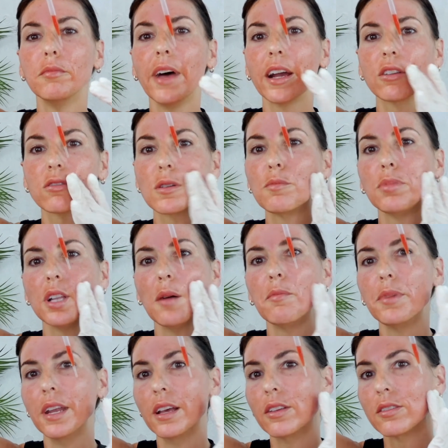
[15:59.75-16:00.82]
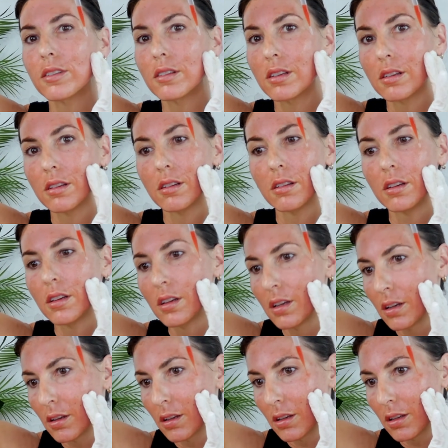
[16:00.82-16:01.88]
extra plumpness,
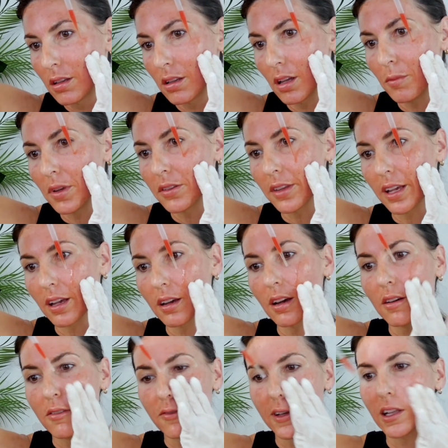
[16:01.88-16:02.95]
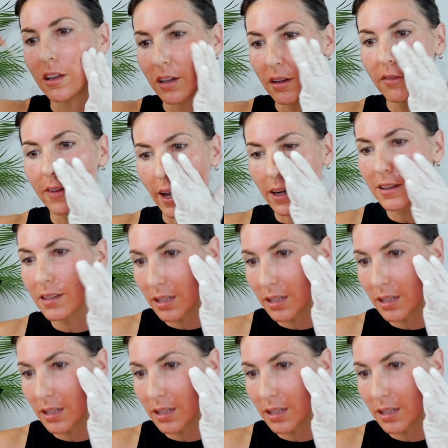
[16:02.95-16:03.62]
almost like a filler effect.